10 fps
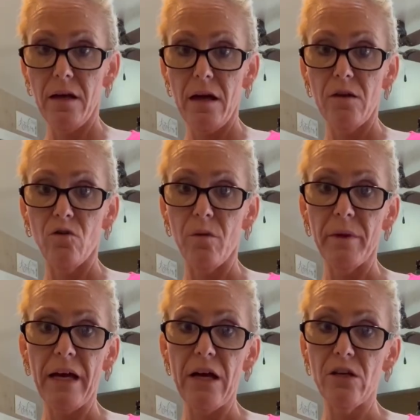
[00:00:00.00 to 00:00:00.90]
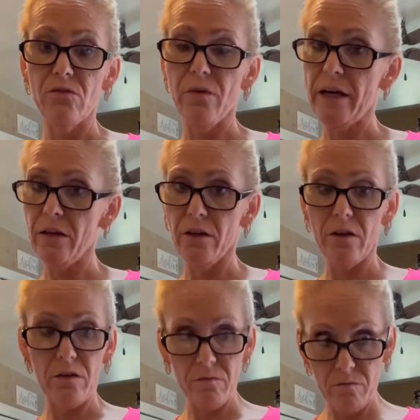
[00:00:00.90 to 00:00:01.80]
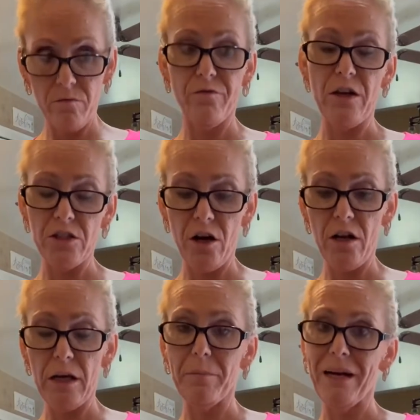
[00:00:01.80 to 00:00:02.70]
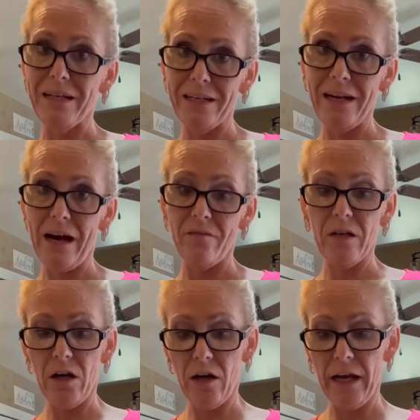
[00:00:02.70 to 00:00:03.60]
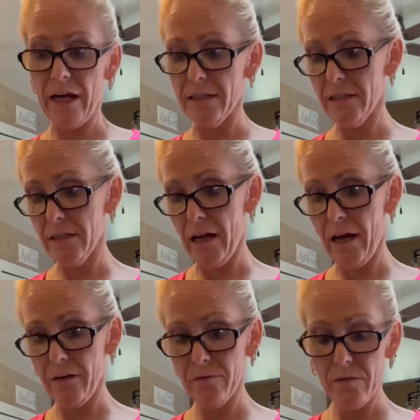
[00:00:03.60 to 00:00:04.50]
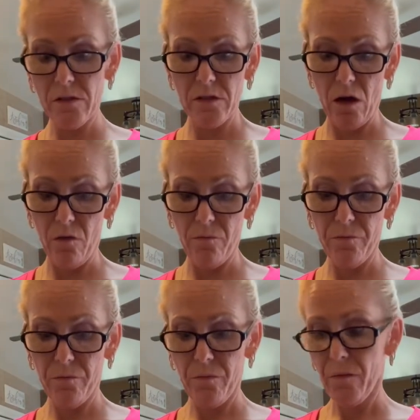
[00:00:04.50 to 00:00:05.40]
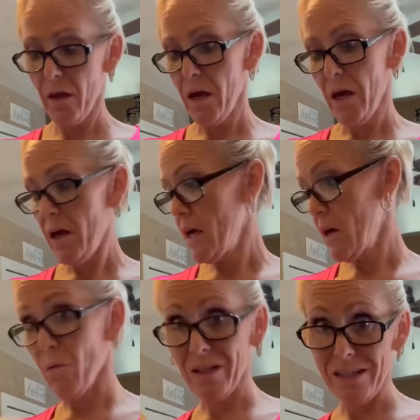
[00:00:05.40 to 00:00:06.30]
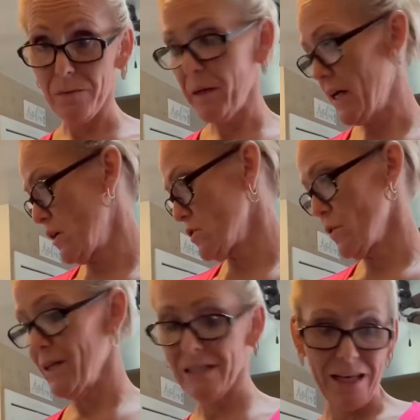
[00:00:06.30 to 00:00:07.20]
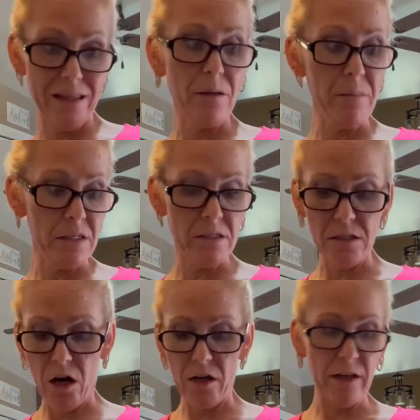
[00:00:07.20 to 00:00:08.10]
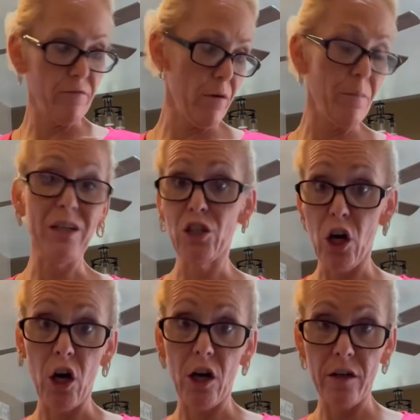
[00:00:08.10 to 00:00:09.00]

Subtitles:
Normally I use regular fresh garlic, but I didn't have any on hand today. So, he wants his pico, so he's getting the minced garlic from my jar.